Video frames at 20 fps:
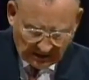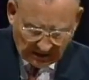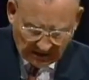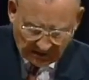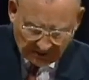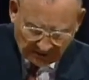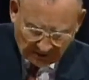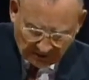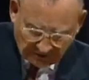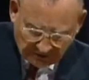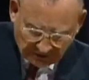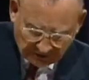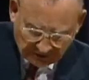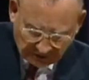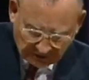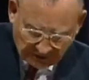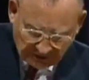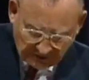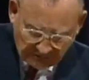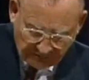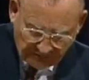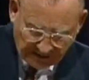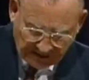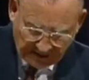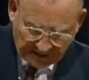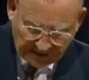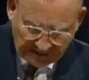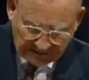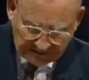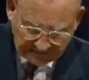This great
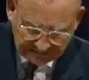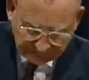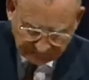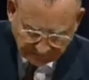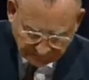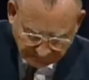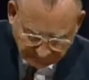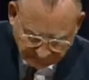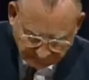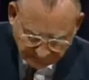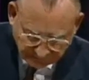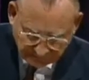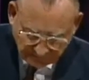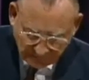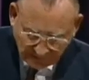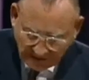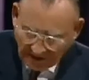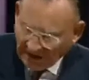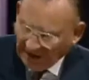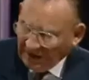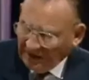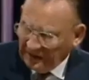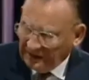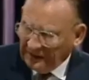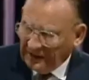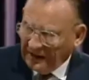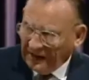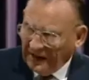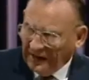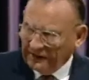man
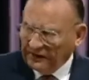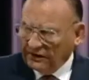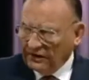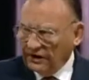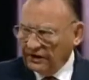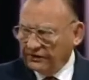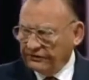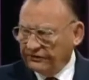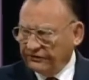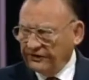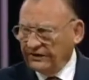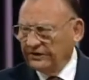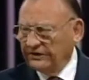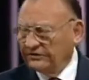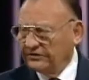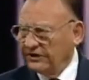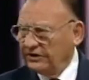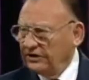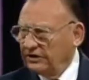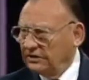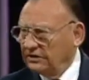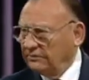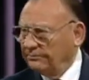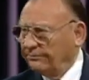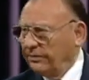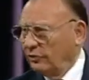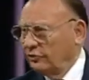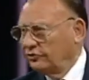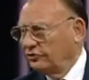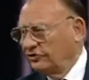had a lot of things that he could
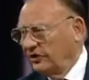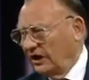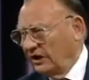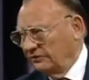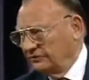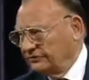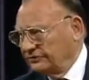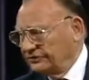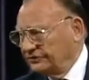boast of